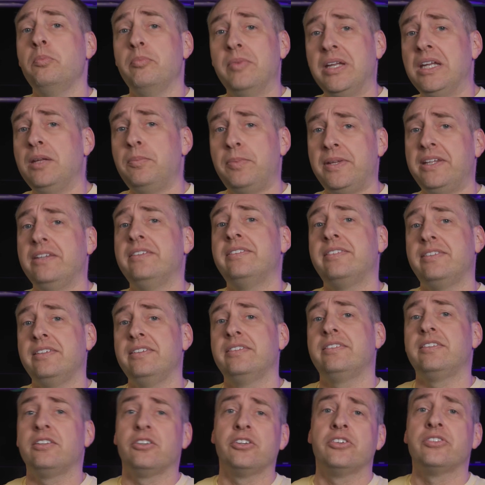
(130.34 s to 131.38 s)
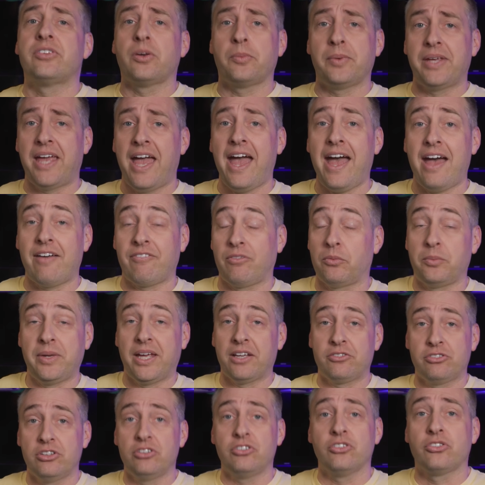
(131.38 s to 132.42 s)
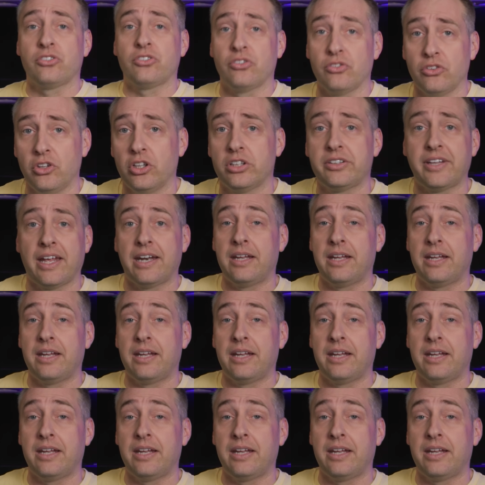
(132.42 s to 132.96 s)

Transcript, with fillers: mini PC series that we have. And we actually just looked